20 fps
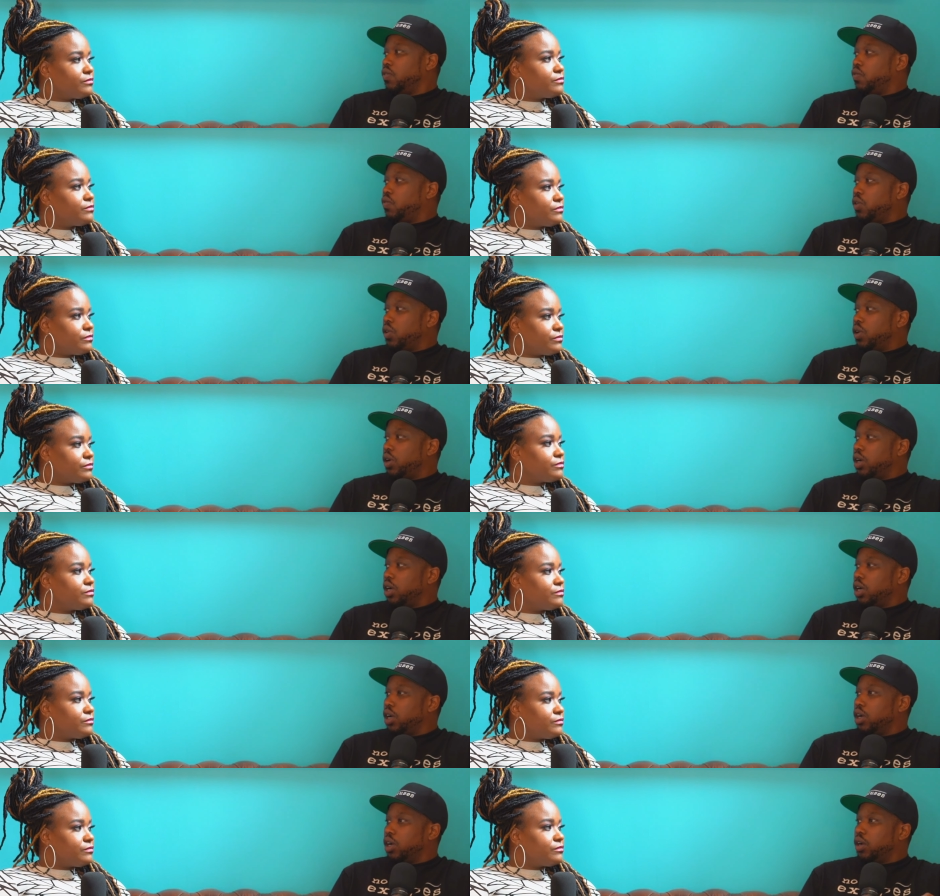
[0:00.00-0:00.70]

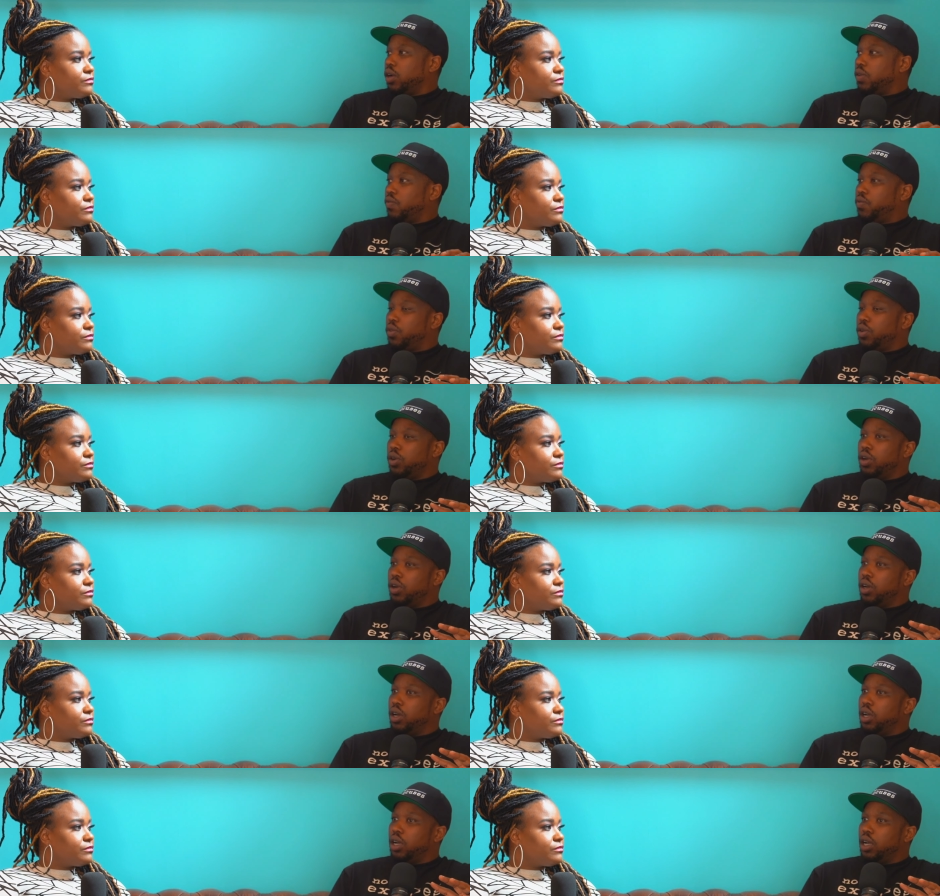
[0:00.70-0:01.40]
Speaker 1: for
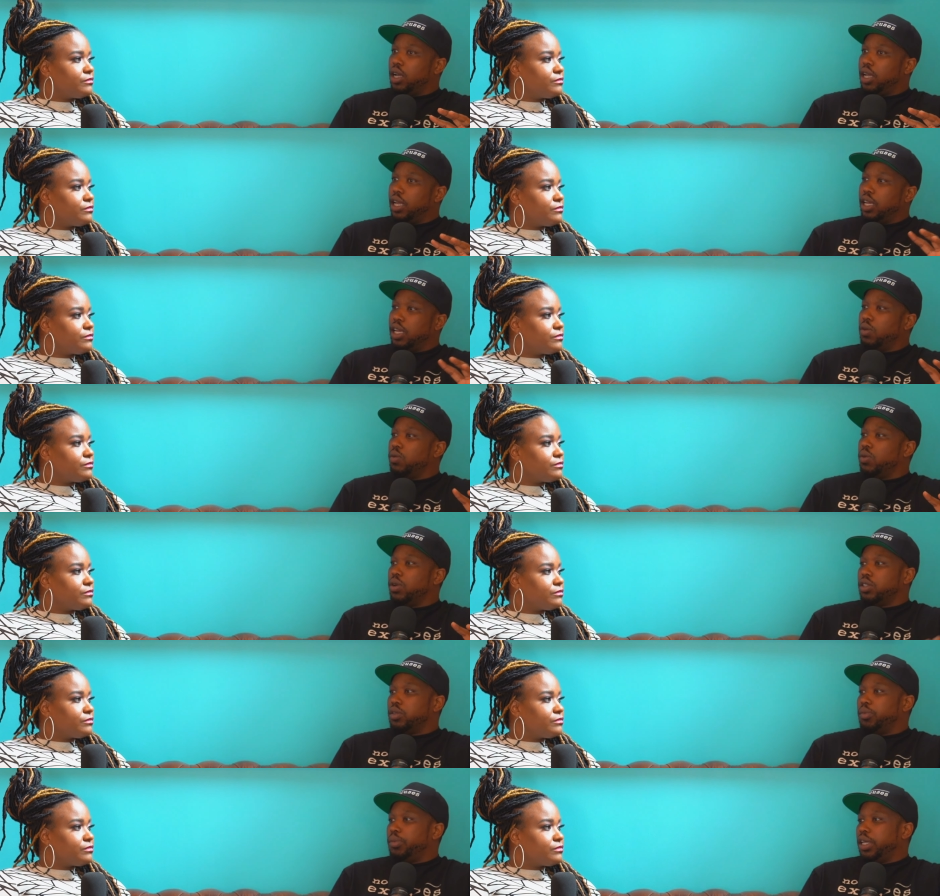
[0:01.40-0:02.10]
for
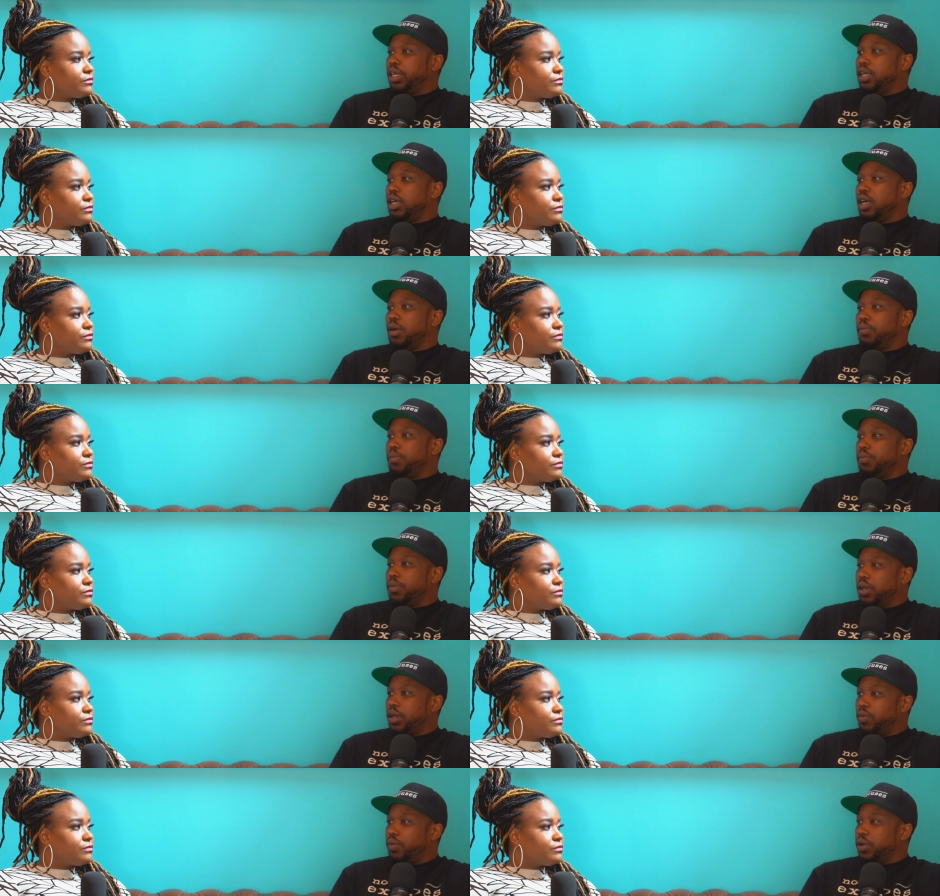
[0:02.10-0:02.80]
anyone to become
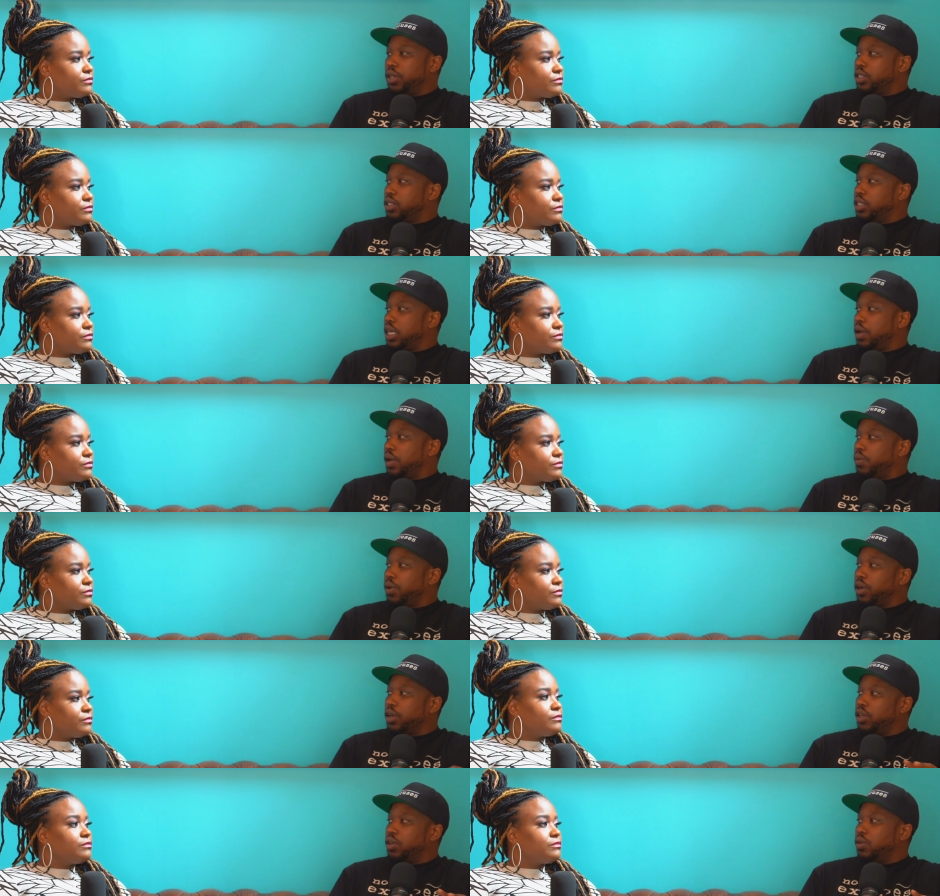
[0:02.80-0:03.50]
in real estate?
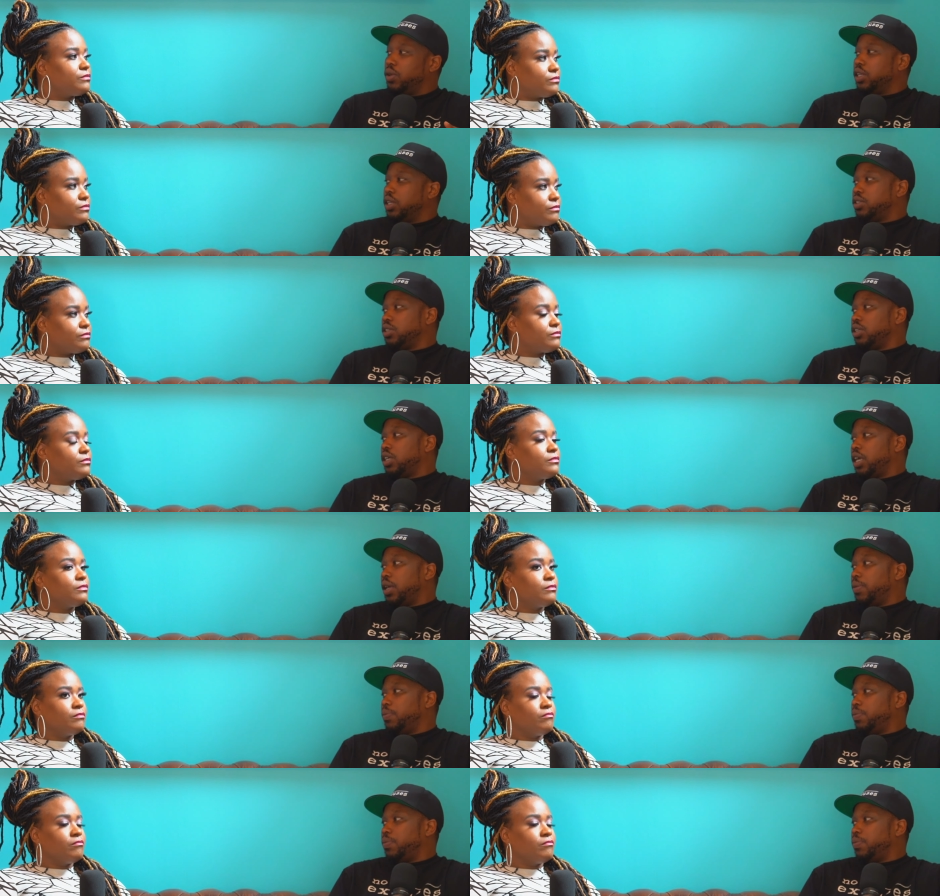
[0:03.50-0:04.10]
Where do you get your game